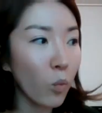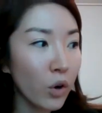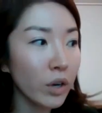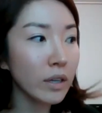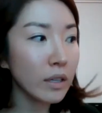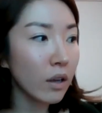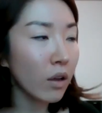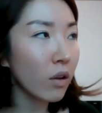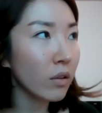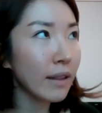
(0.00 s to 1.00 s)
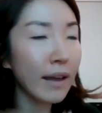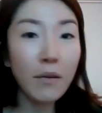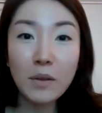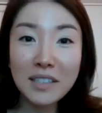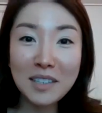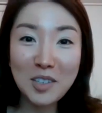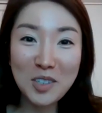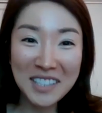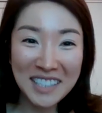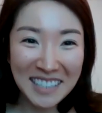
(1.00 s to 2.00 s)
Work Oh, that was
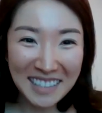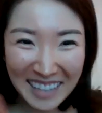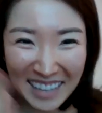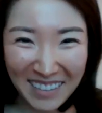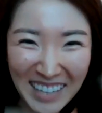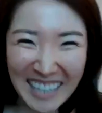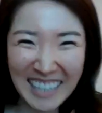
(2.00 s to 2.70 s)
interesting, Debbie.